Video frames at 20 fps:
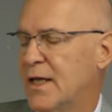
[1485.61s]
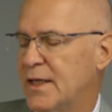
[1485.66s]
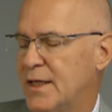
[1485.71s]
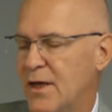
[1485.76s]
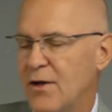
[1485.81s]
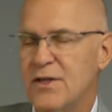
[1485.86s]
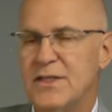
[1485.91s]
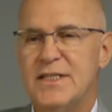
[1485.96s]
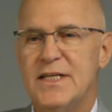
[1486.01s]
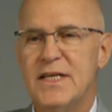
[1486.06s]

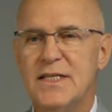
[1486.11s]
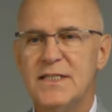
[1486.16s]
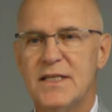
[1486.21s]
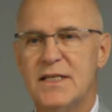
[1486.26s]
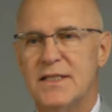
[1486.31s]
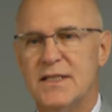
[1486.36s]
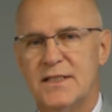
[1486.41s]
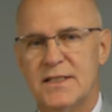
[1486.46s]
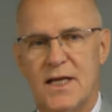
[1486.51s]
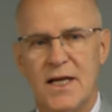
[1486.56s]
you know, it's
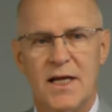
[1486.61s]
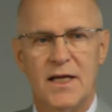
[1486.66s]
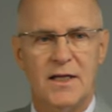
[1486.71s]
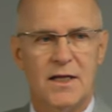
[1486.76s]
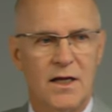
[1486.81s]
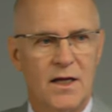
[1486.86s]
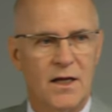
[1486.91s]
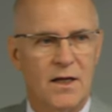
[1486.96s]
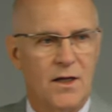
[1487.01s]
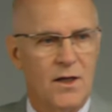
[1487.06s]
easy to
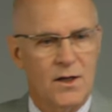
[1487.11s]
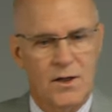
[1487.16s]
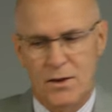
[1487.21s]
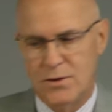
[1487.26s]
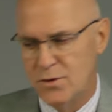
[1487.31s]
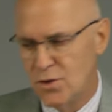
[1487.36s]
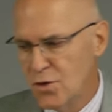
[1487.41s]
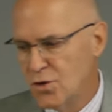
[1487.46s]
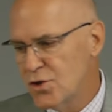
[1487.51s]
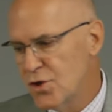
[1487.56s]
say, uh,
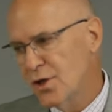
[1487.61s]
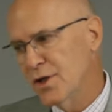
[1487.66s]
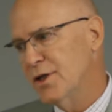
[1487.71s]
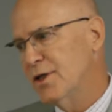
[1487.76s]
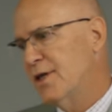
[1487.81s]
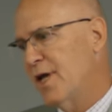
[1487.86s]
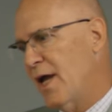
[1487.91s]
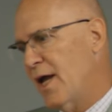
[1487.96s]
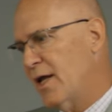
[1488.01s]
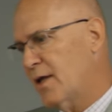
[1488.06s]
you
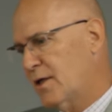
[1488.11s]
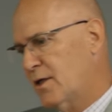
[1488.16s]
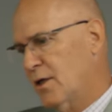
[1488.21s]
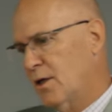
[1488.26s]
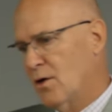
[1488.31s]
shouldn't take,